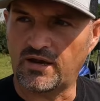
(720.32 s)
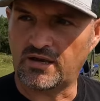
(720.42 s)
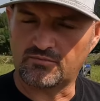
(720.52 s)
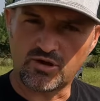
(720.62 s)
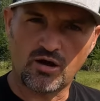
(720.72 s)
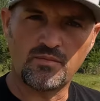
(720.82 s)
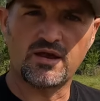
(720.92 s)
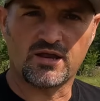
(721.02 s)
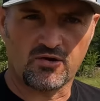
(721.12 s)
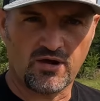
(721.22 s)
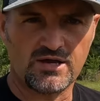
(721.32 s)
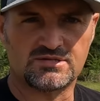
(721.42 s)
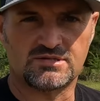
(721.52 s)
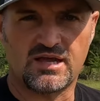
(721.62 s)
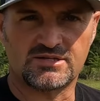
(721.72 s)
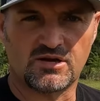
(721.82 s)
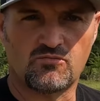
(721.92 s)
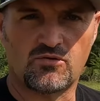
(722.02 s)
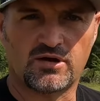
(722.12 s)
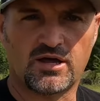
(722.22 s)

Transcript: and let them come in and graze it as I want.